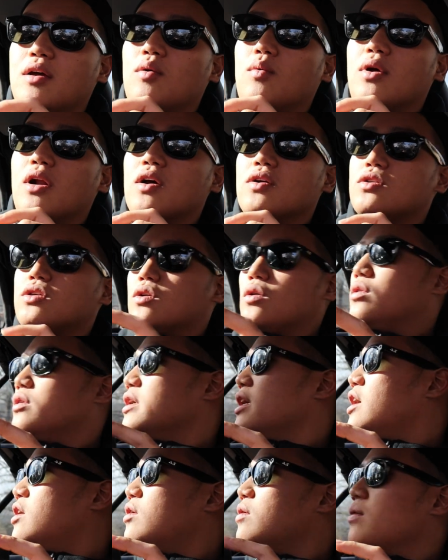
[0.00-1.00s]
When I was
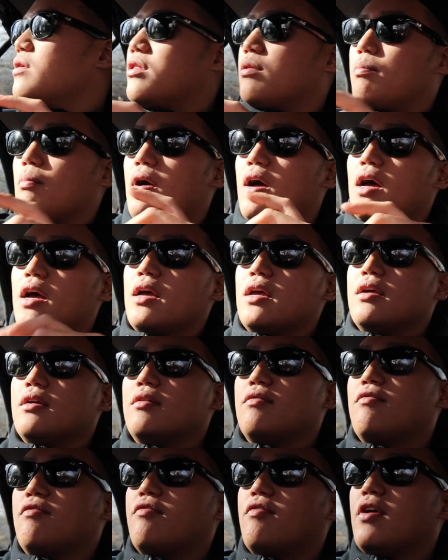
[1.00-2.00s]
going out with my
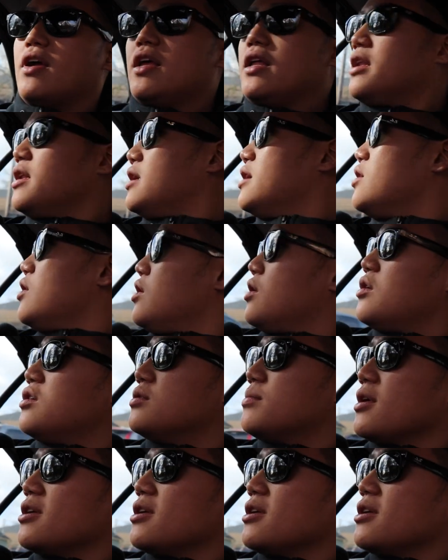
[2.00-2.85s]
friend, I was